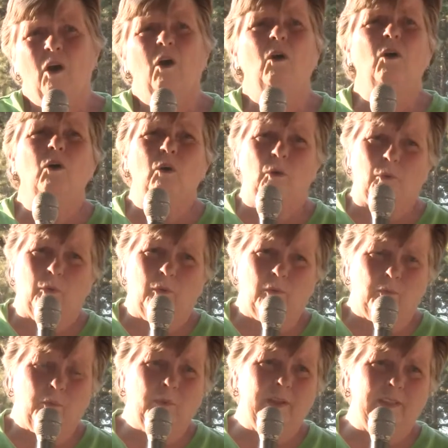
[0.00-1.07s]
Oh,
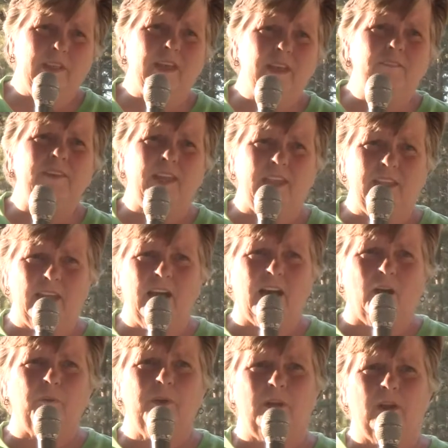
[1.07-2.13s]
well, in the evening,
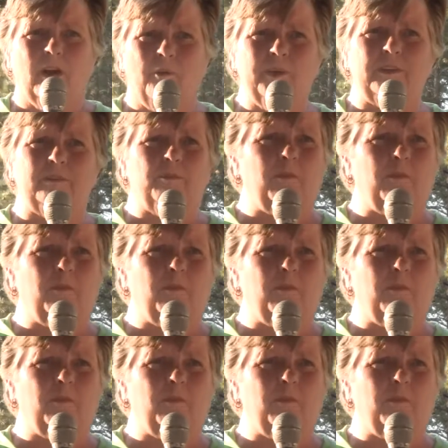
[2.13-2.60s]
yeah, we'd always...